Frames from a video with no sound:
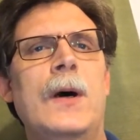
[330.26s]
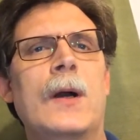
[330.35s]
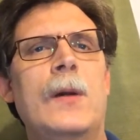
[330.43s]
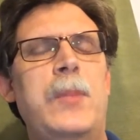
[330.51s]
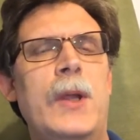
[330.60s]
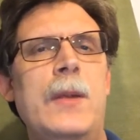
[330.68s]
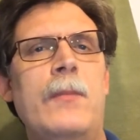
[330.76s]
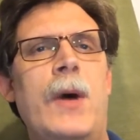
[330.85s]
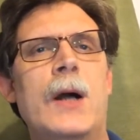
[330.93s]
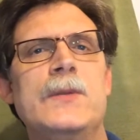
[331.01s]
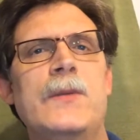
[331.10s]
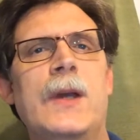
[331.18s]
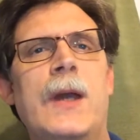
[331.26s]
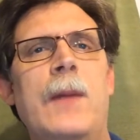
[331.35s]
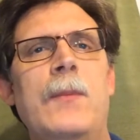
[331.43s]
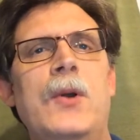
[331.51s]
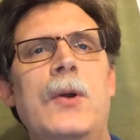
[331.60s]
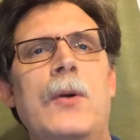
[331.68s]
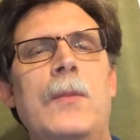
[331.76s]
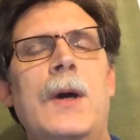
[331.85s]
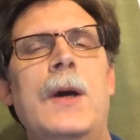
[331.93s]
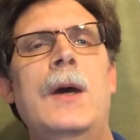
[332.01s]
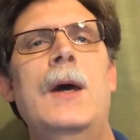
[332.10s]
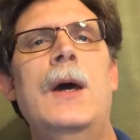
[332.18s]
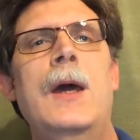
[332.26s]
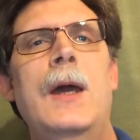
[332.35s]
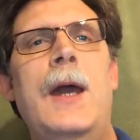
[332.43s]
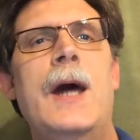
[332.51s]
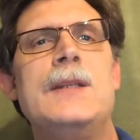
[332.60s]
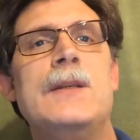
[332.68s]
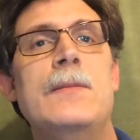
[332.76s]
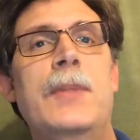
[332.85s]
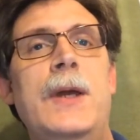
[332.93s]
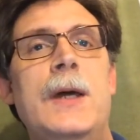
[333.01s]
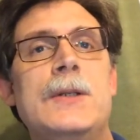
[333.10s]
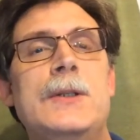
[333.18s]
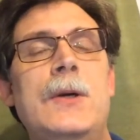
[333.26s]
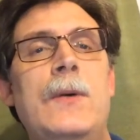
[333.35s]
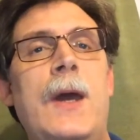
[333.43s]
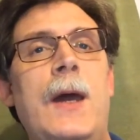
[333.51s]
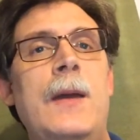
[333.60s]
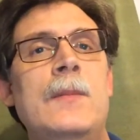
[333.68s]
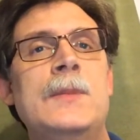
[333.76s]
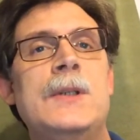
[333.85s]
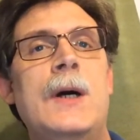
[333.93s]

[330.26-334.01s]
complete in box for the GameCube. He had some PS2 games.